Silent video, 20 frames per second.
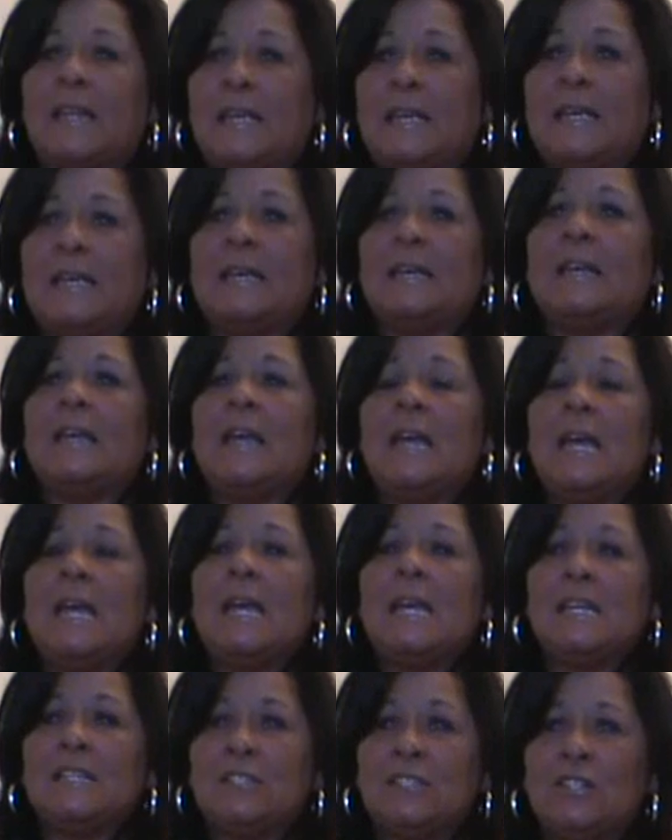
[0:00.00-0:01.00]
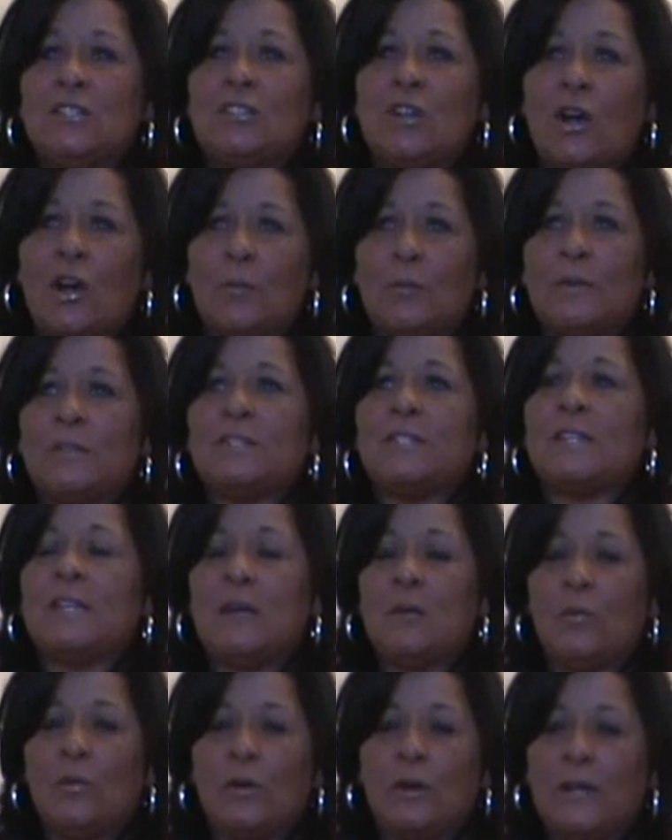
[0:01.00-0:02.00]
He is determined to
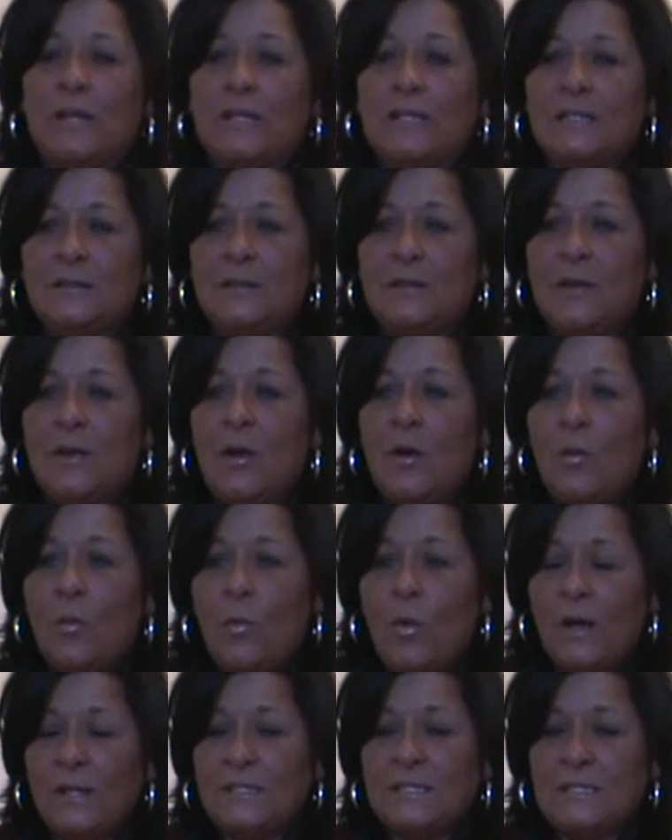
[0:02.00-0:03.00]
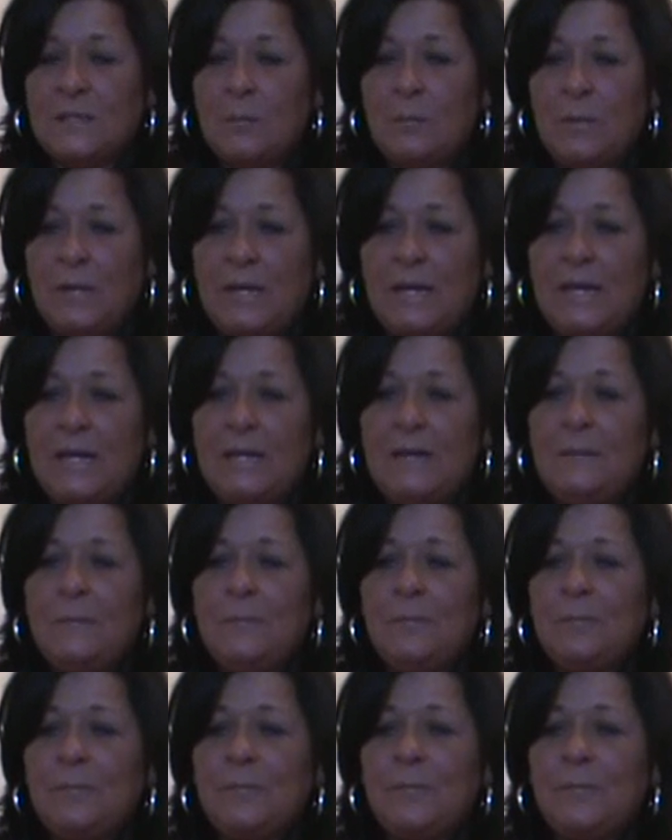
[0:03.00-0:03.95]
get where he wants to be.